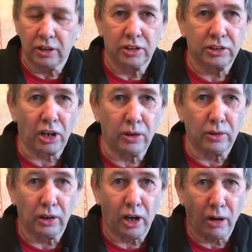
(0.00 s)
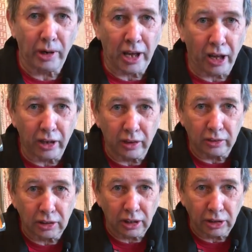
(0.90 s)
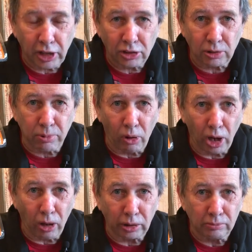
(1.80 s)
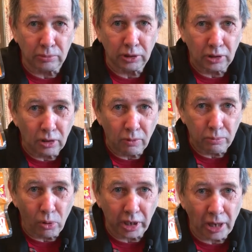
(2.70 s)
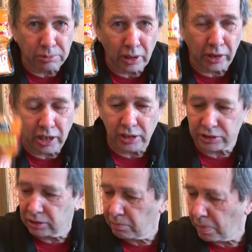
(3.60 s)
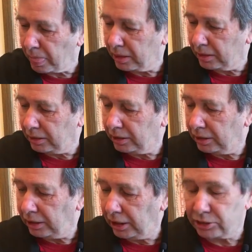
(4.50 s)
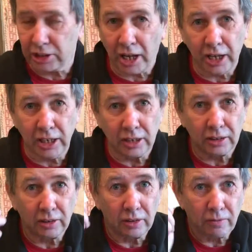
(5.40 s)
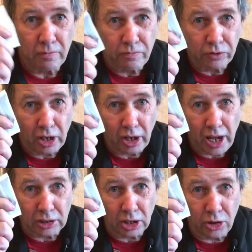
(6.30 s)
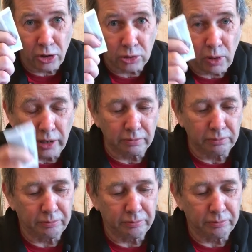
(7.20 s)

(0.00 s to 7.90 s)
So I went out and thanks to Paul Oldham, bought a couple of these. And today I actually used one.